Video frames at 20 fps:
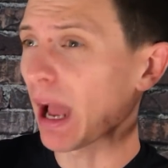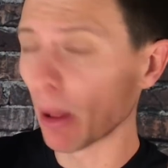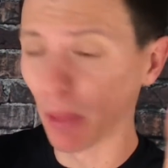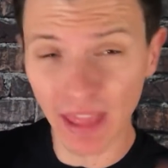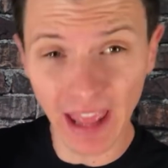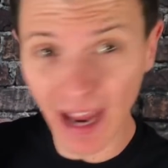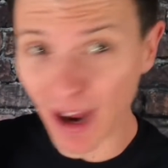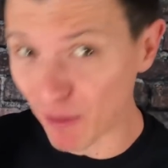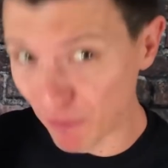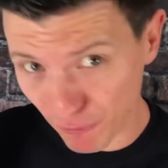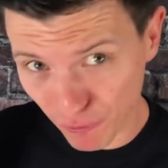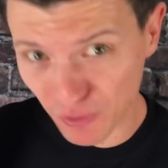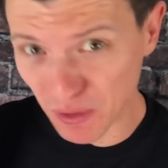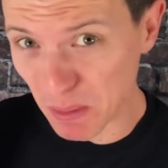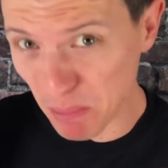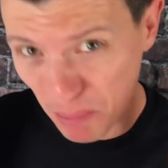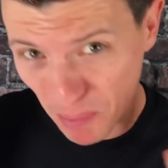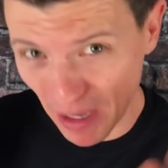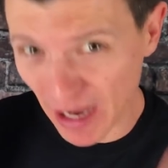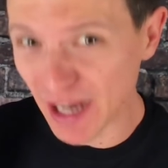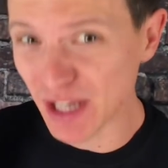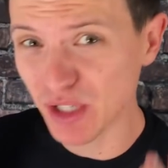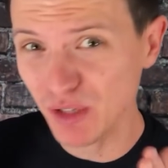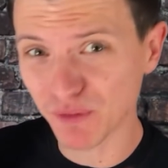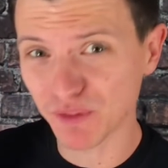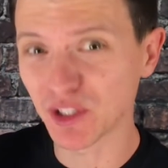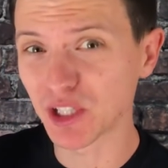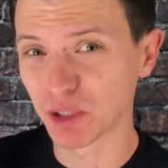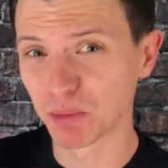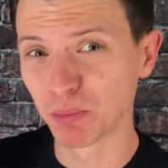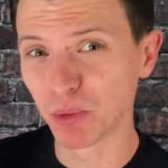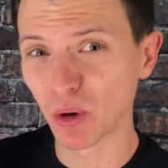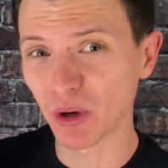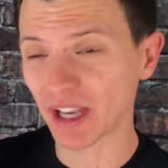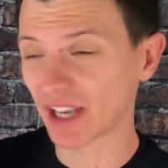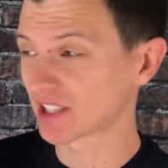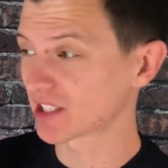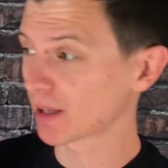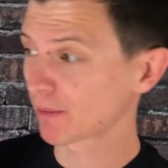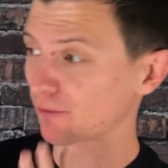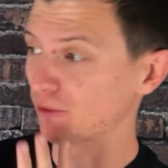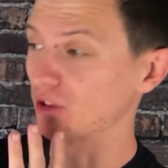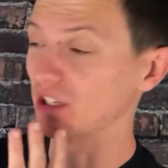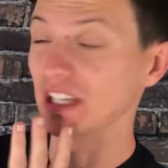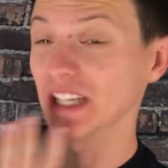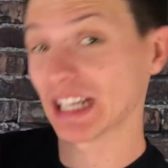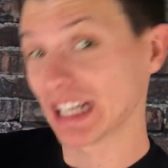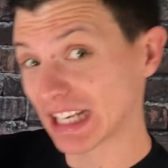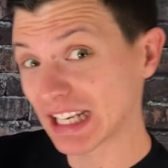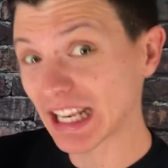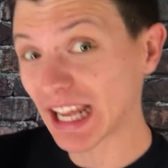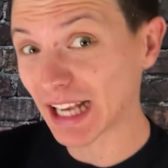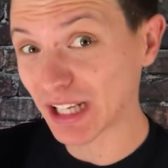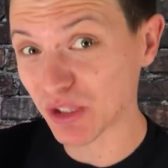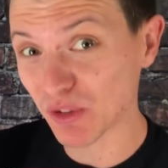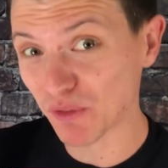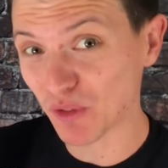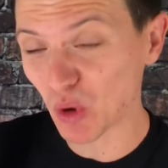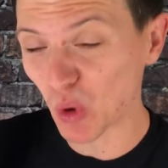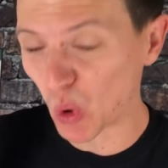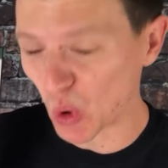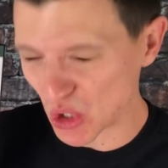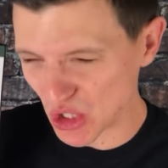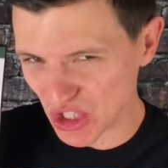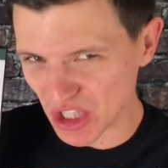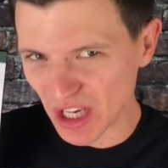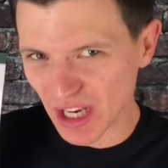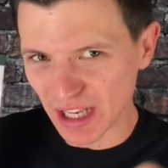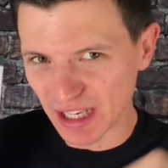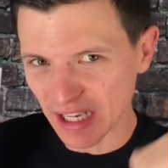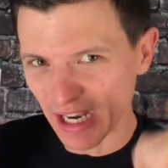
on every page of this book, except for the index of course,